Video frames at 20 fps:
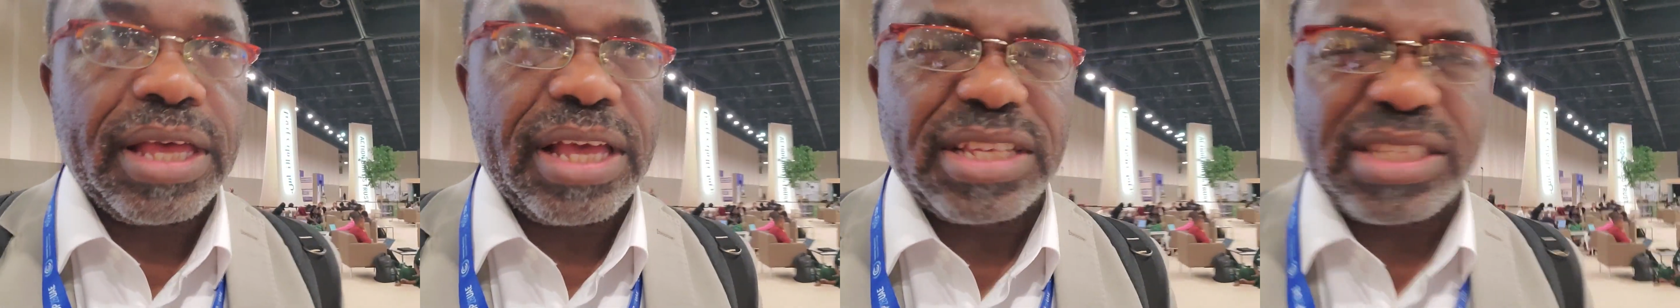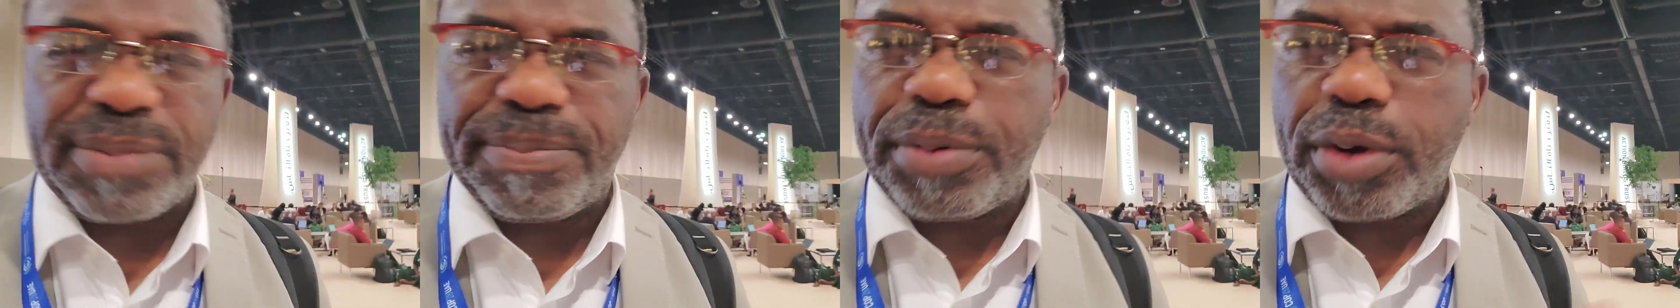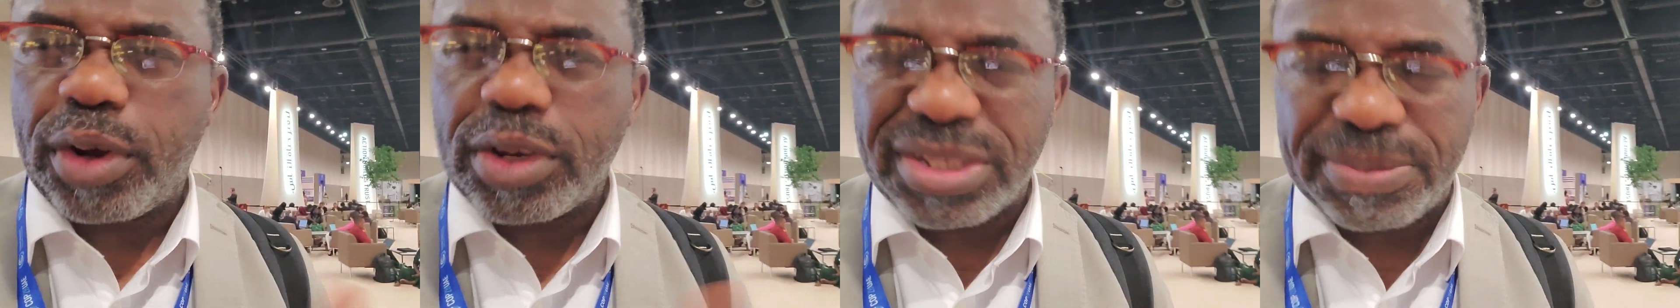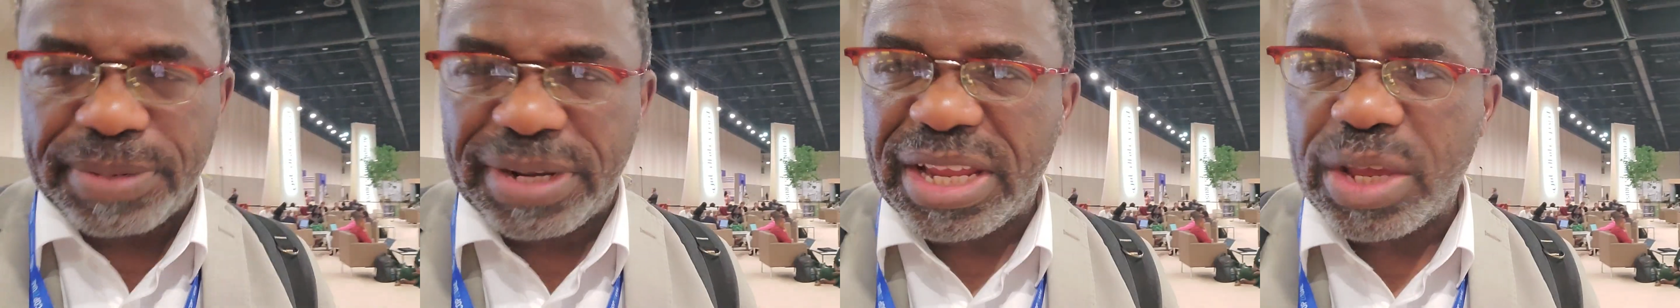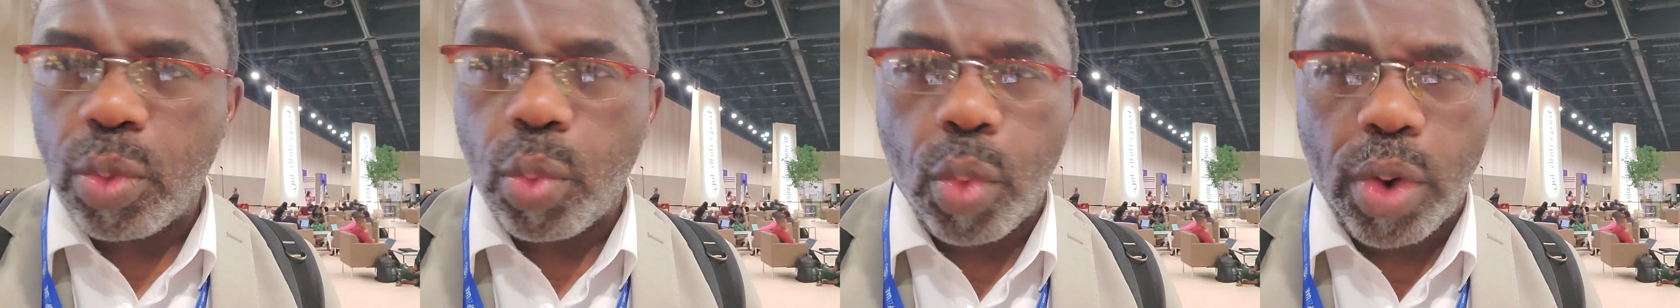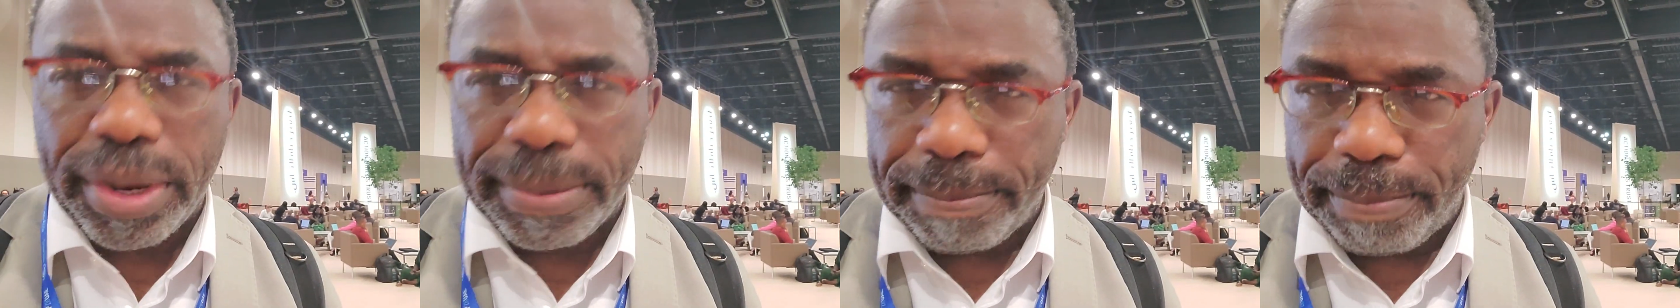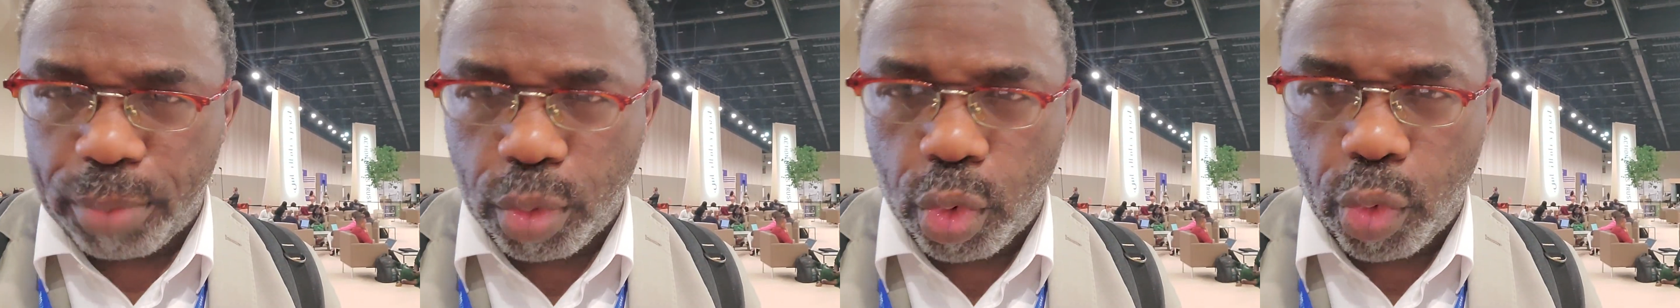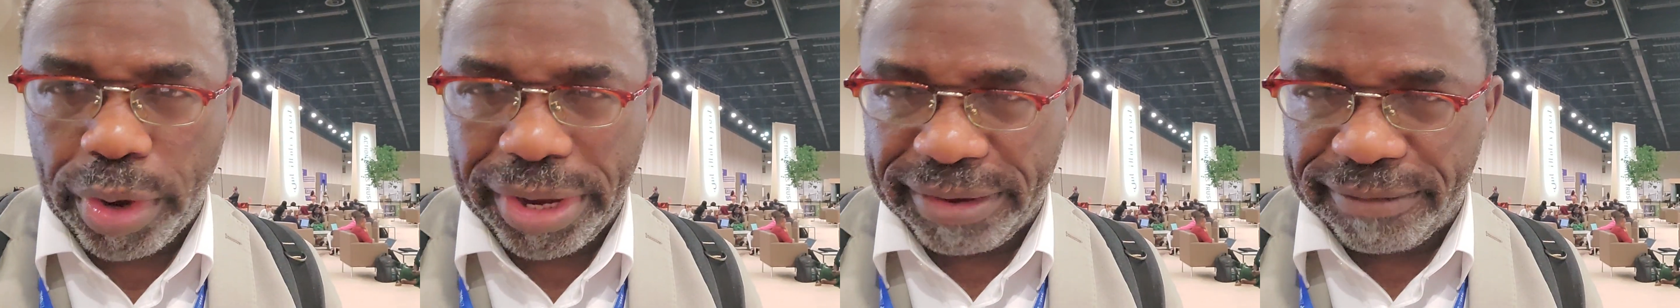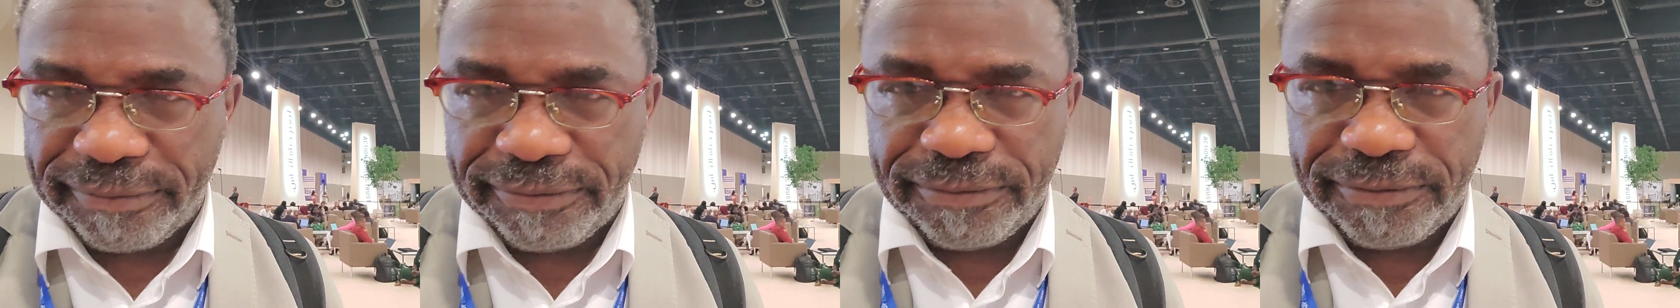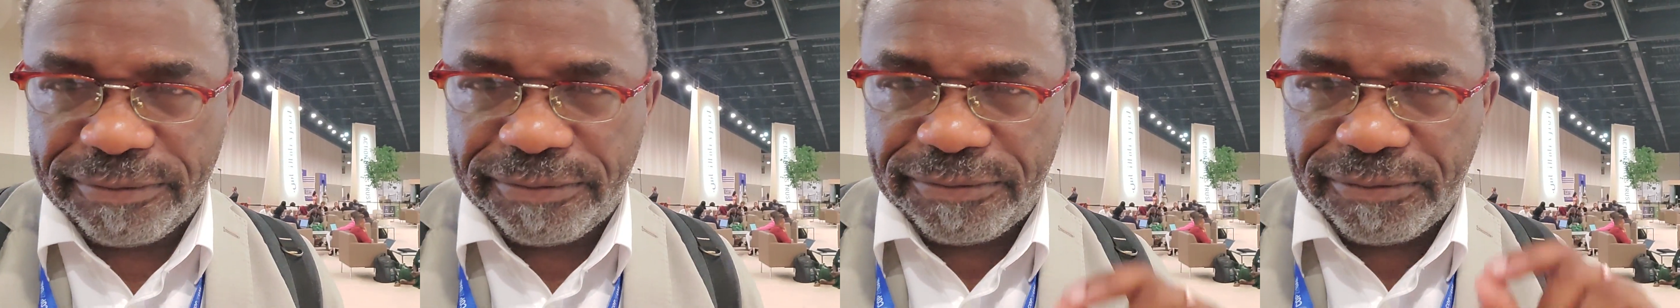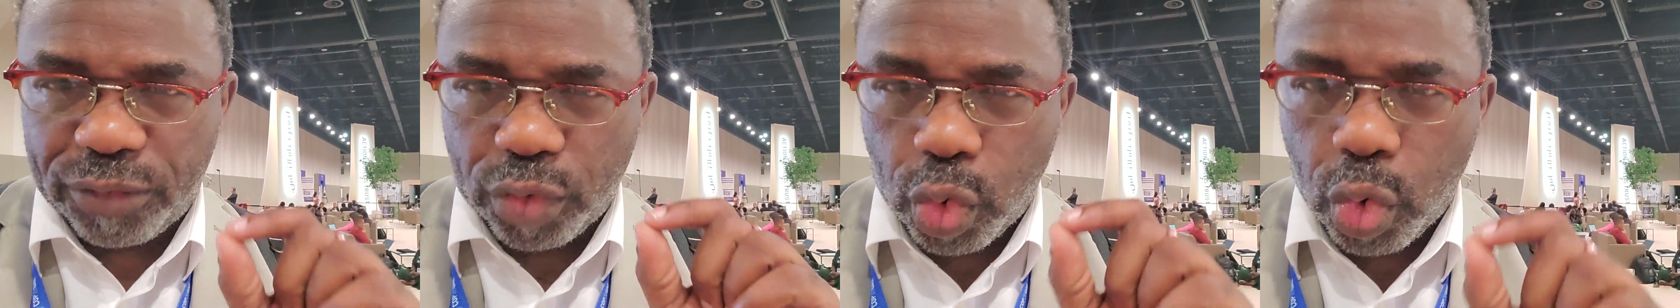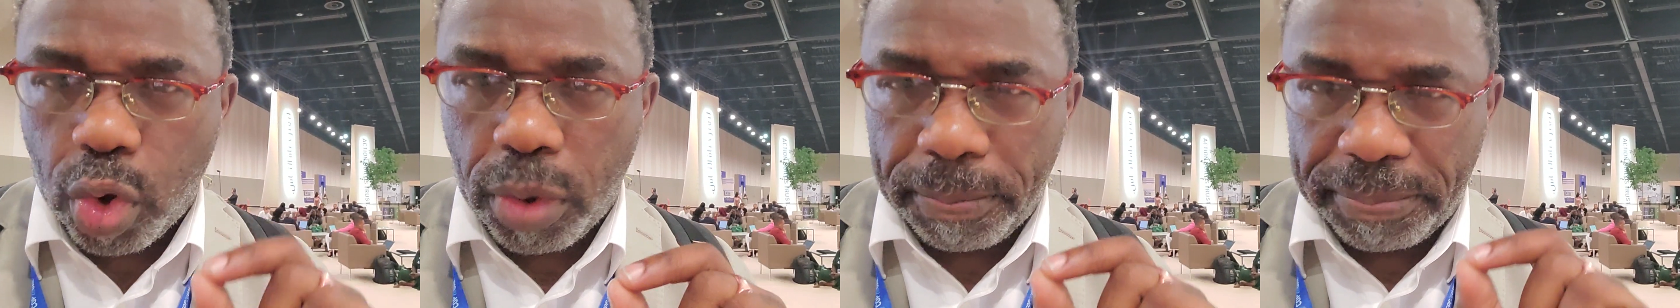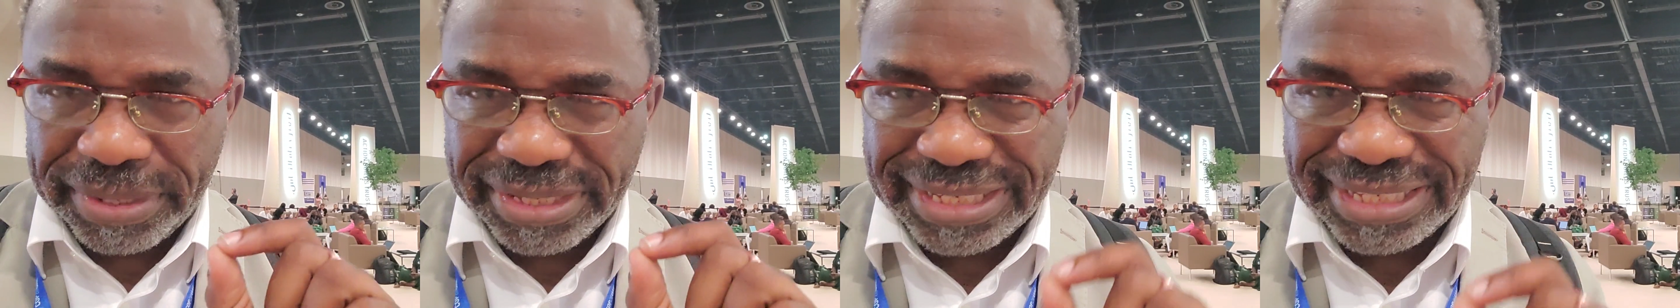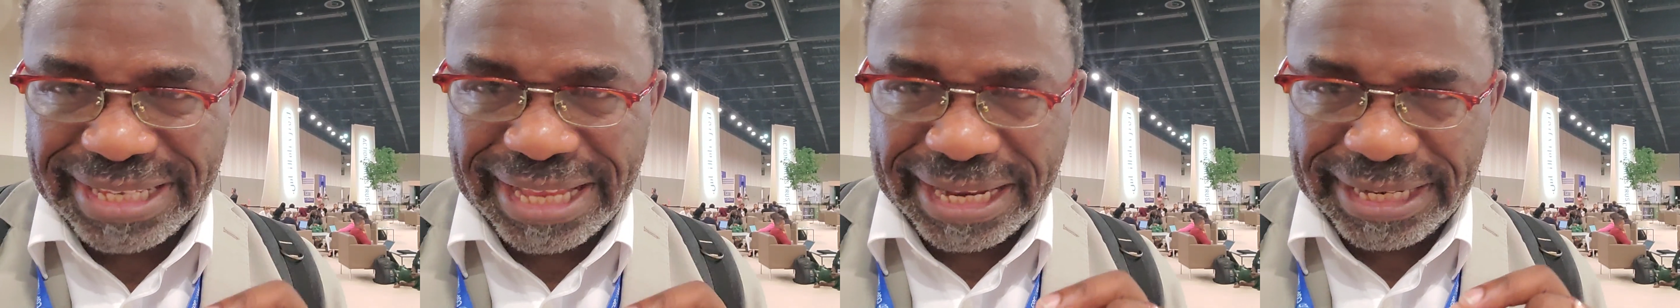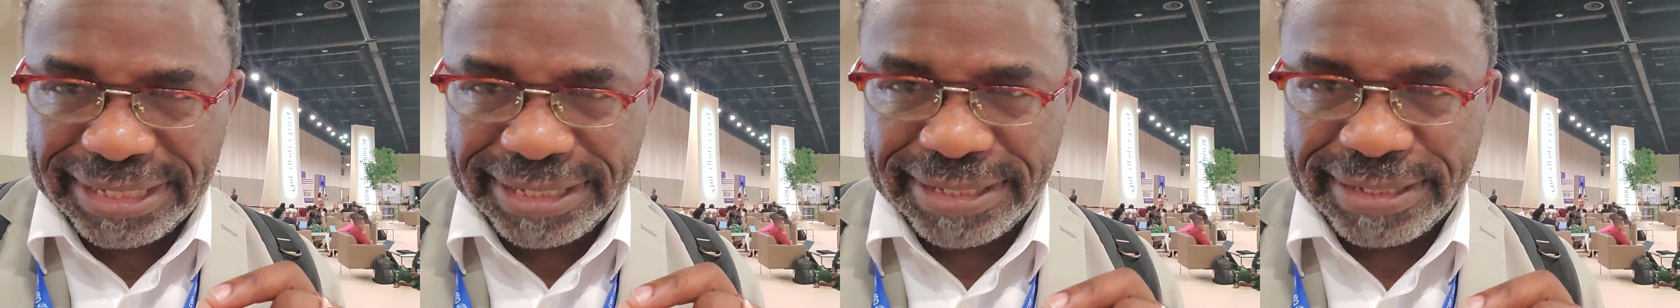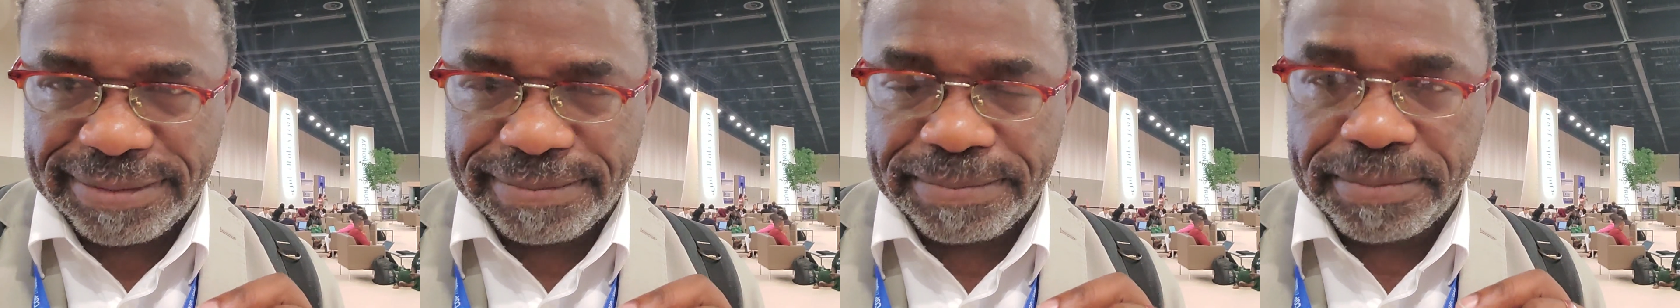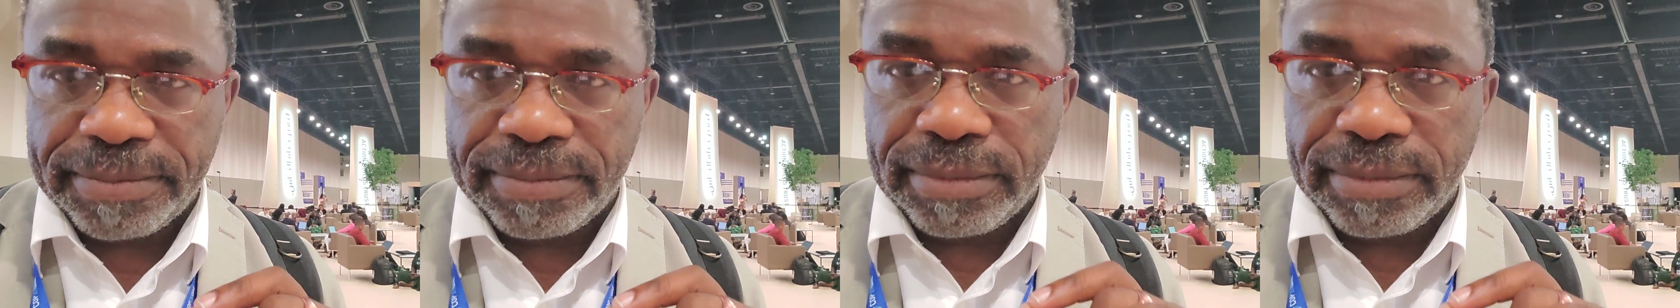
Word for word: is approximately 1.4%